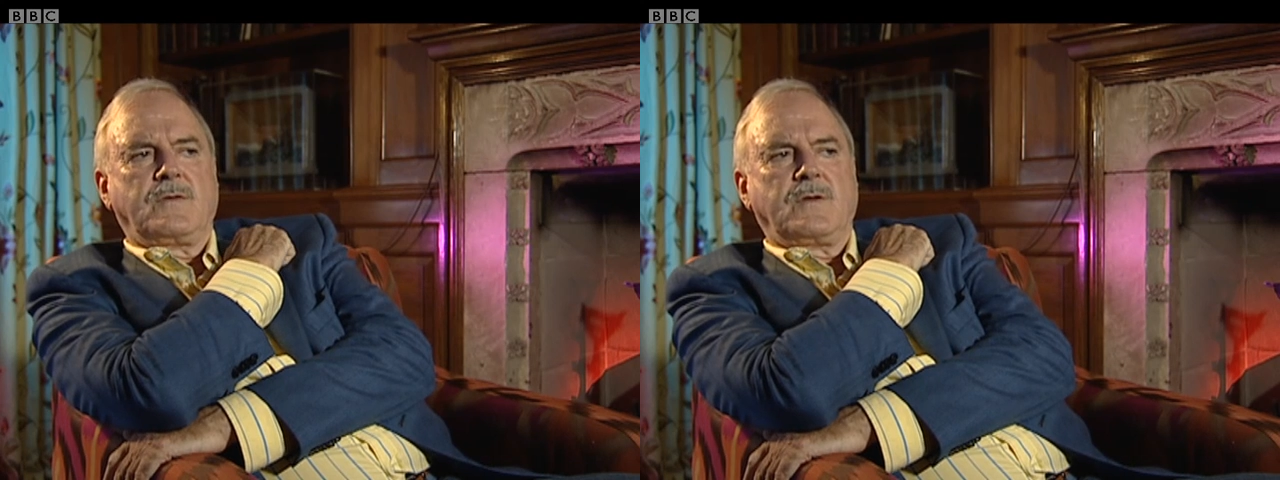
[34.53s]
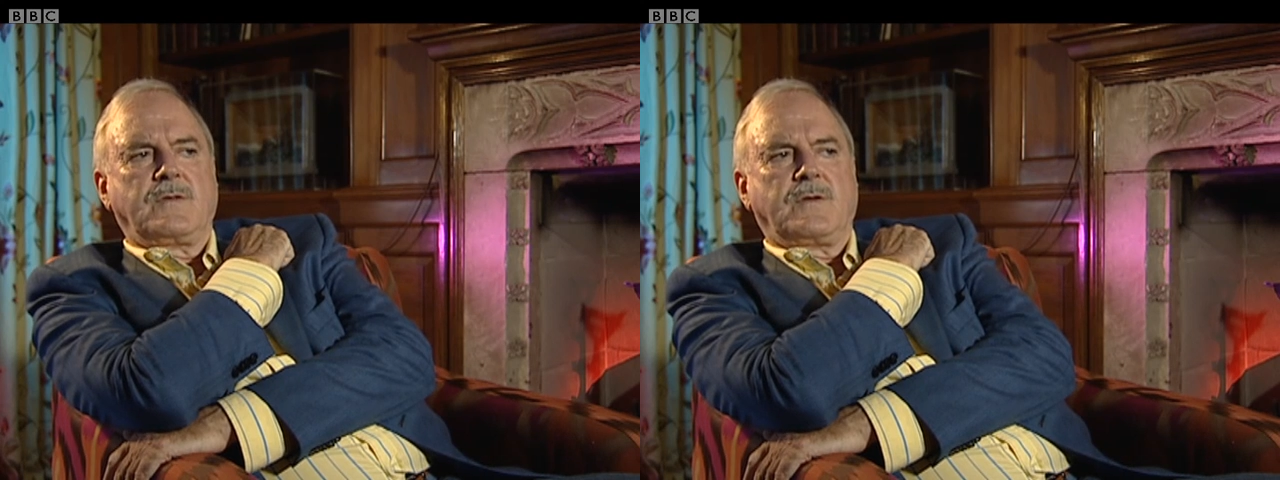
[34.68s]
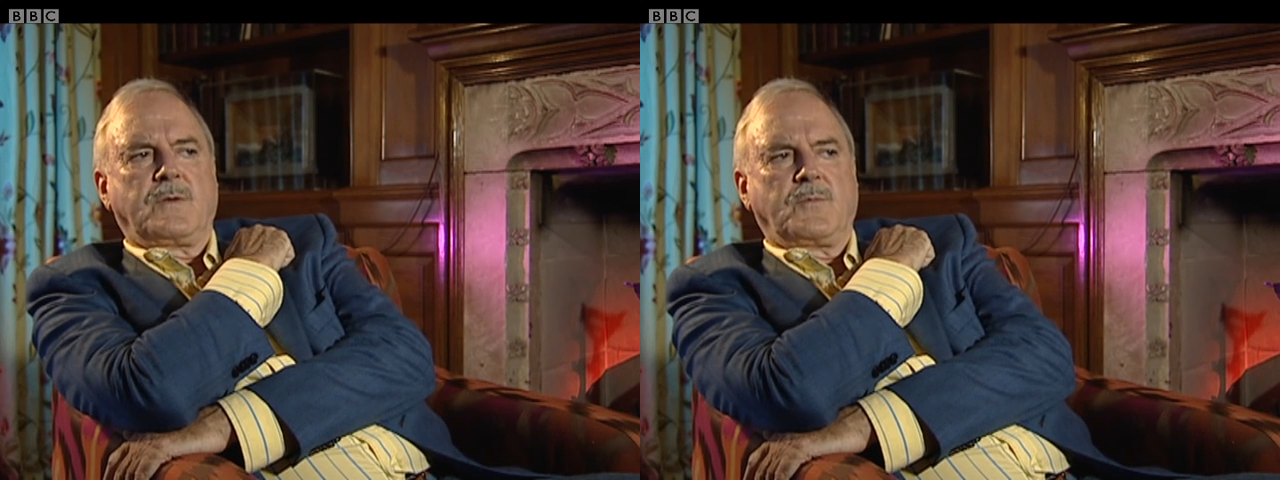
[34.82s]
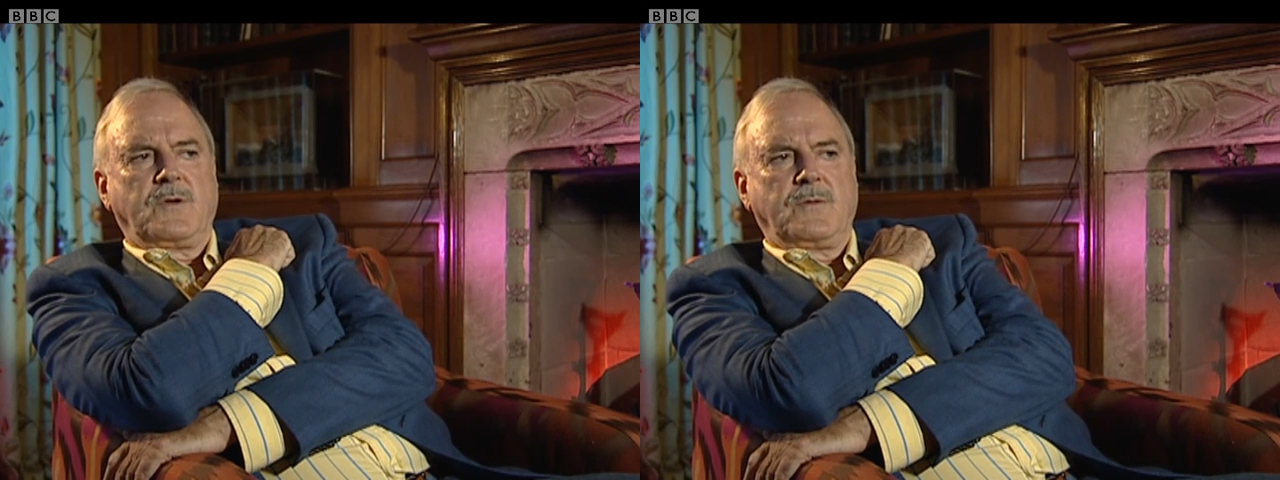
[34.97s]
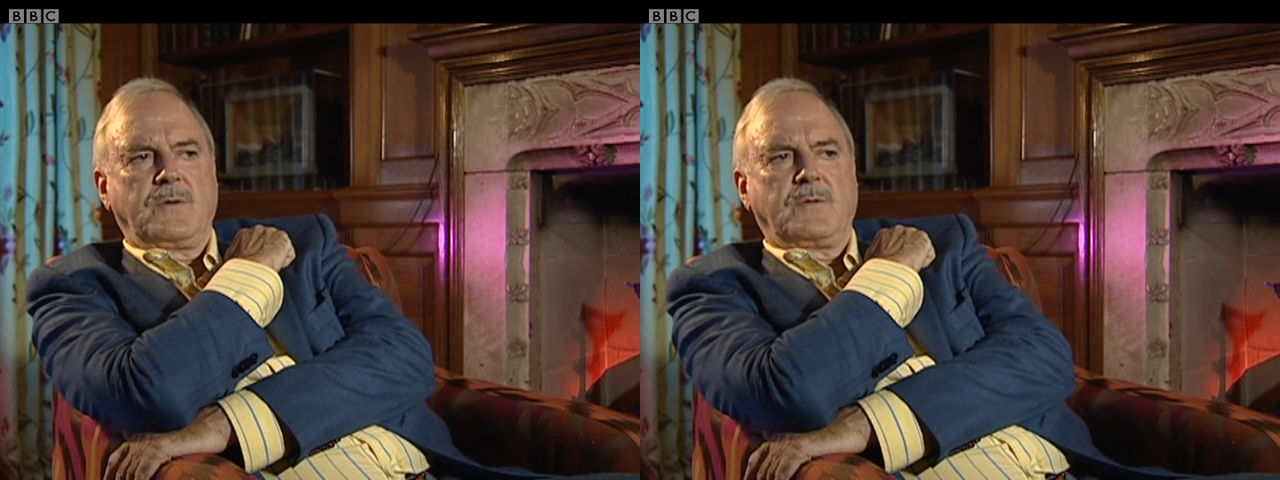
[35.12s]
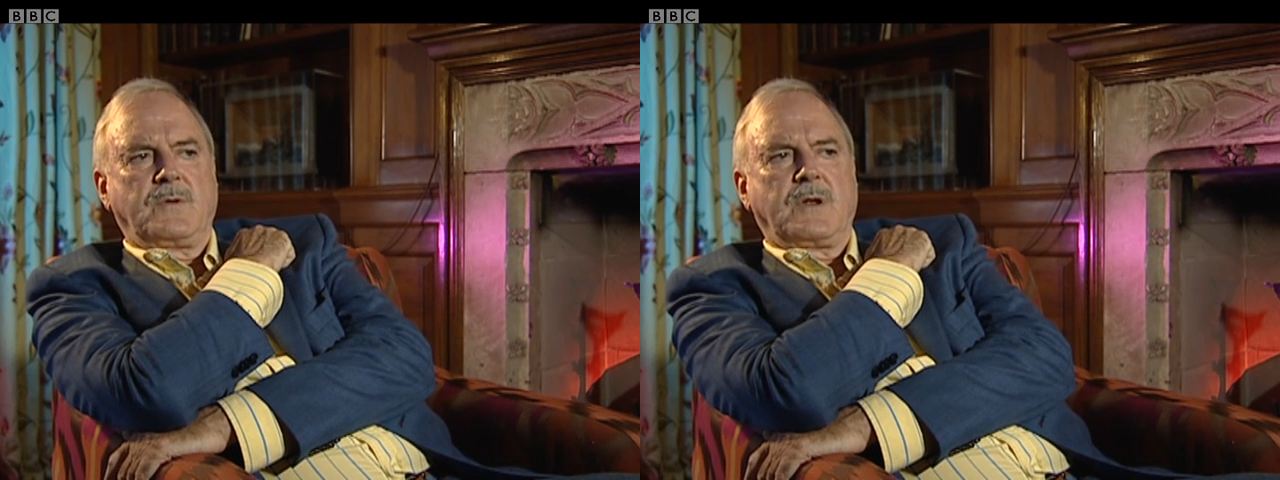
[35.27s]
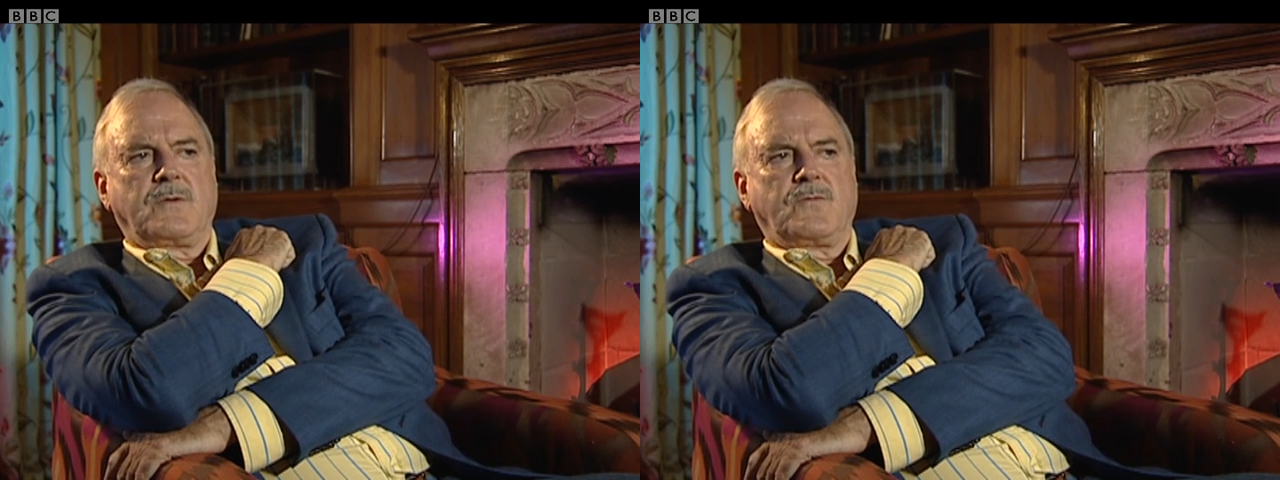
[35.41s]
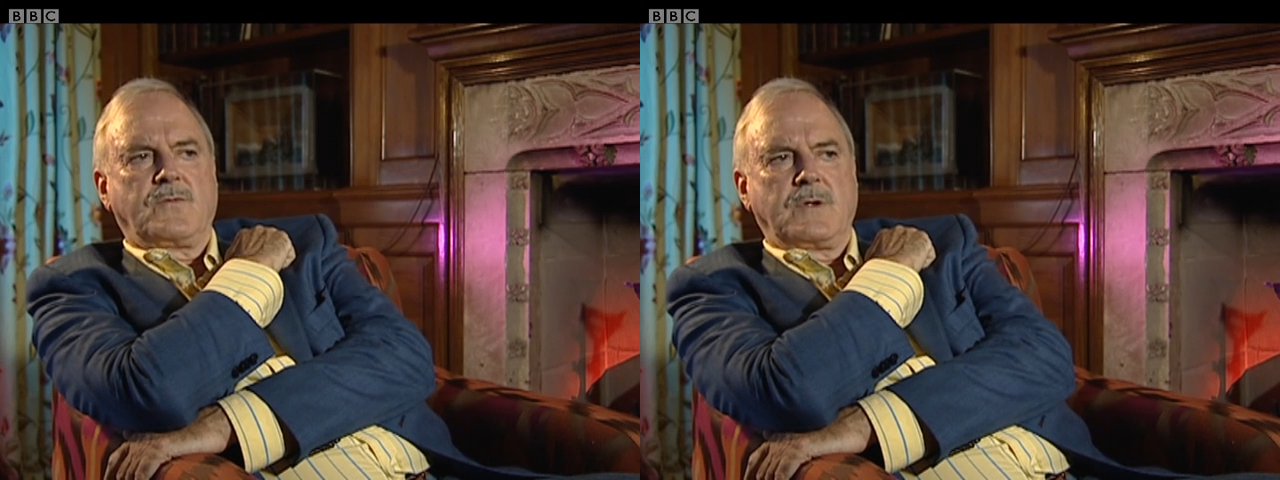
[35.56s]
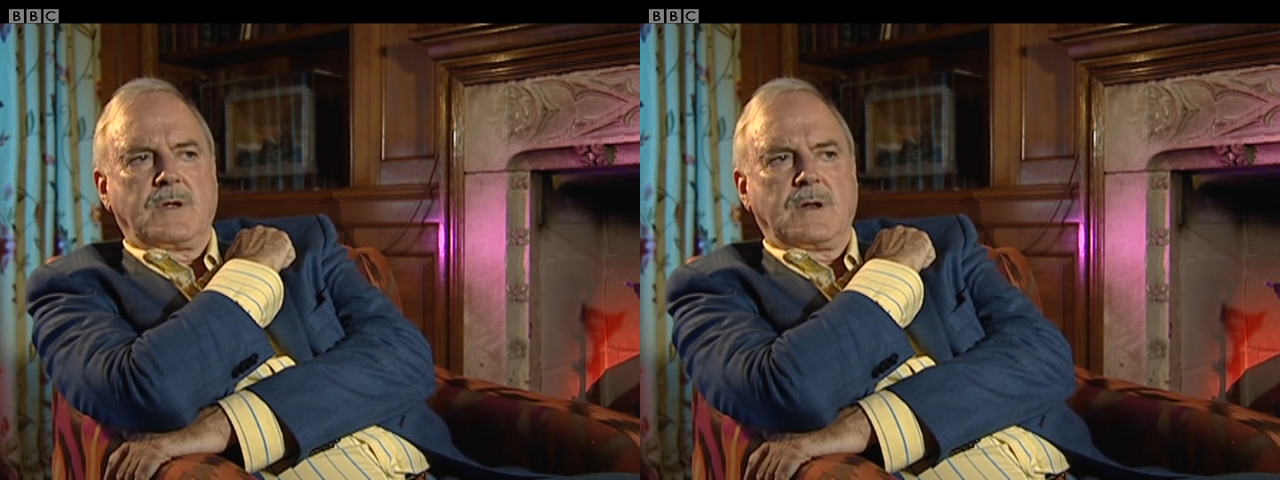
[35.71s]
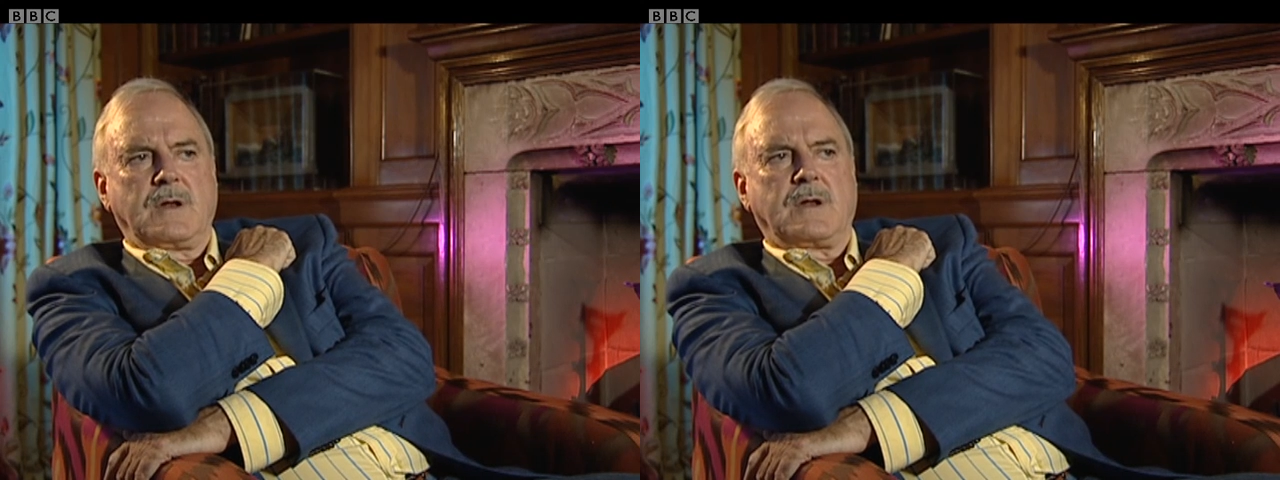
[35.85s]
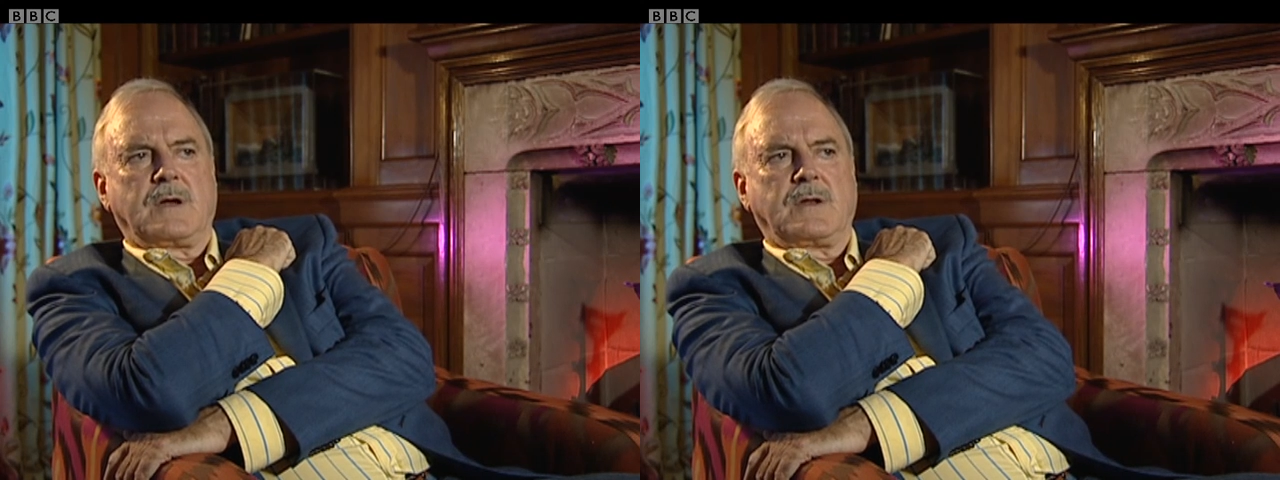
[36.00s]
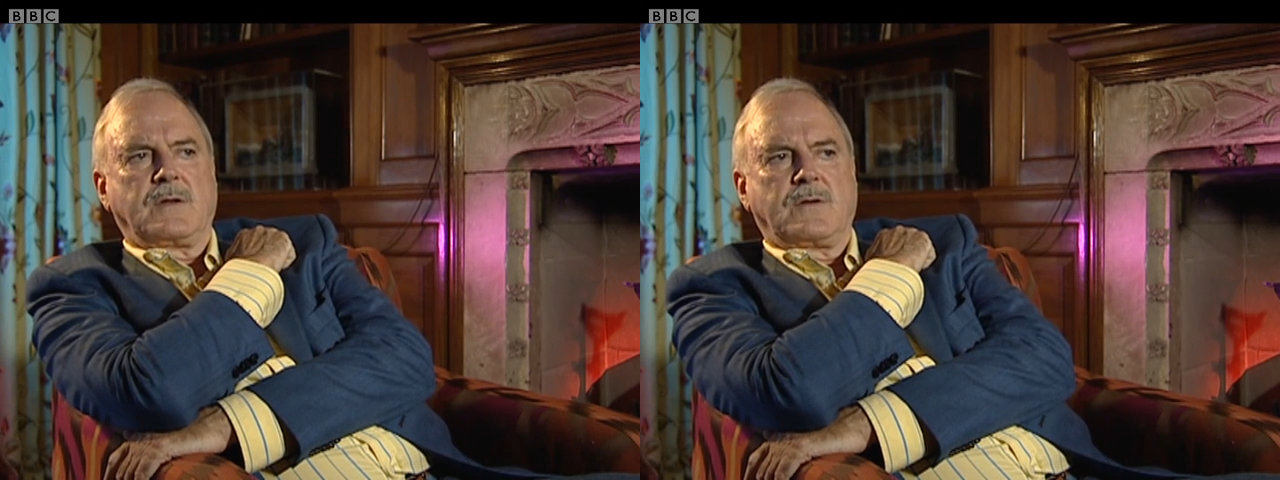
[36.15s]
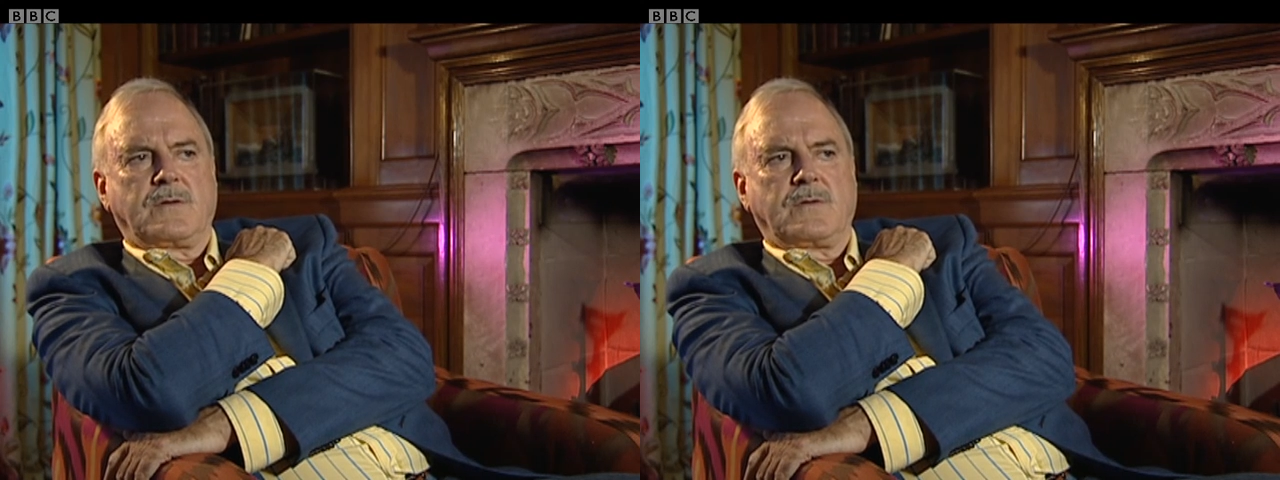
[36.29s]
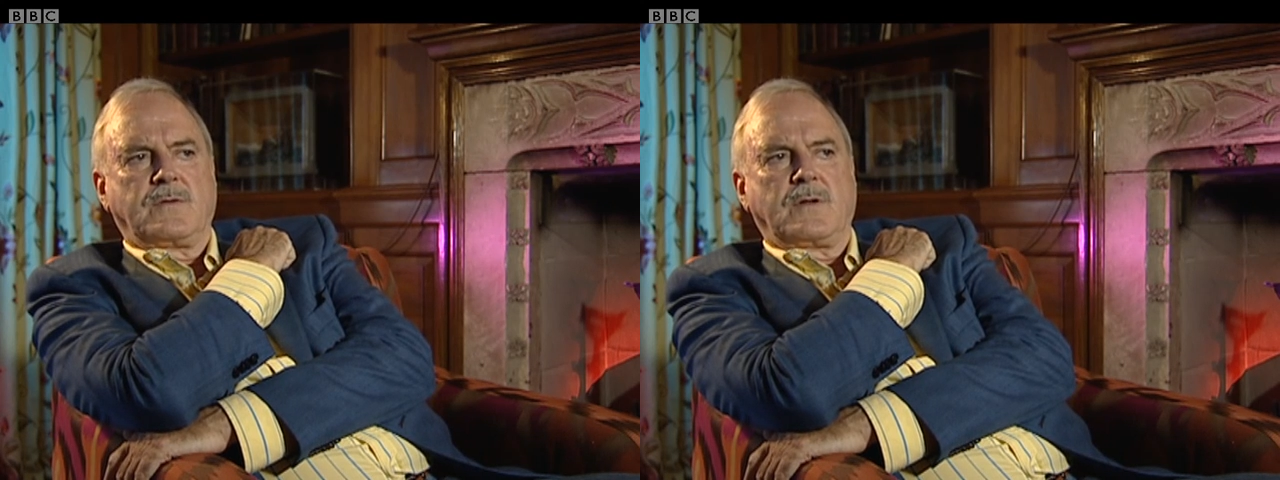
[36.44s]
And I said, well, you know what I'd really like to
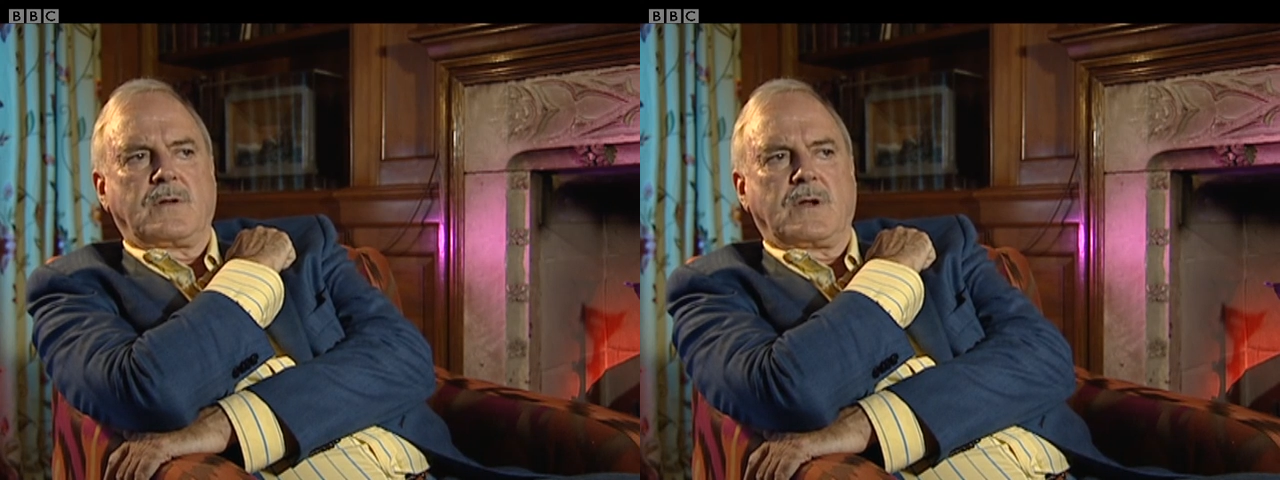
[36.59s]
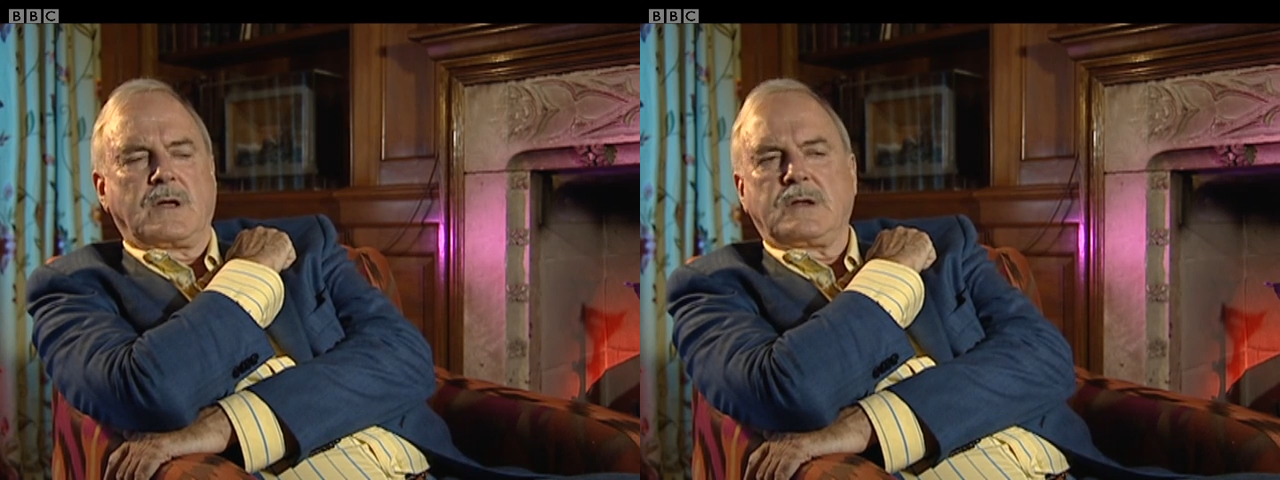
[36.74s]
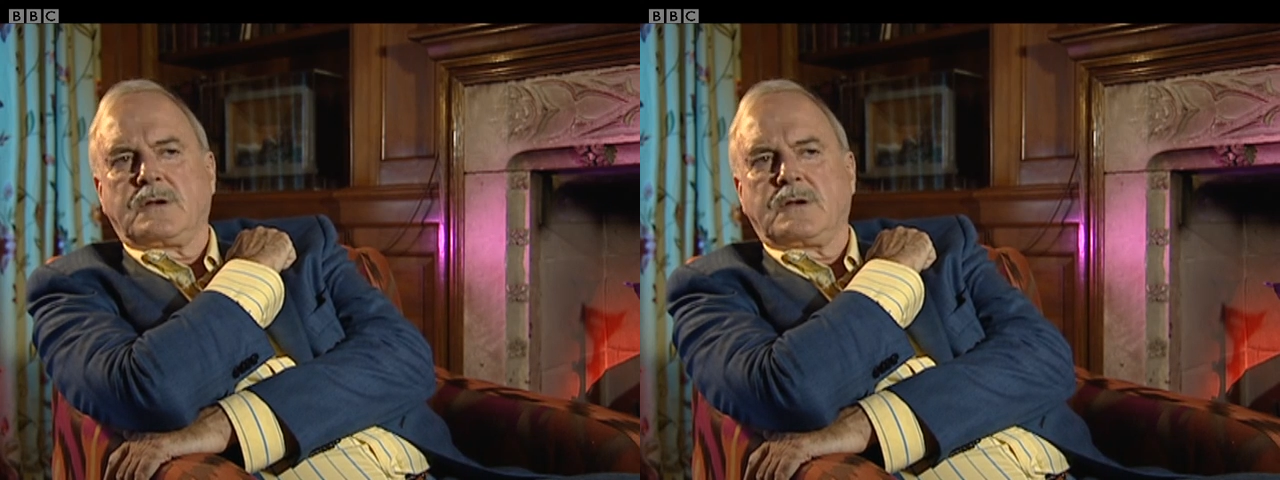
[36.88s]
do is I'd like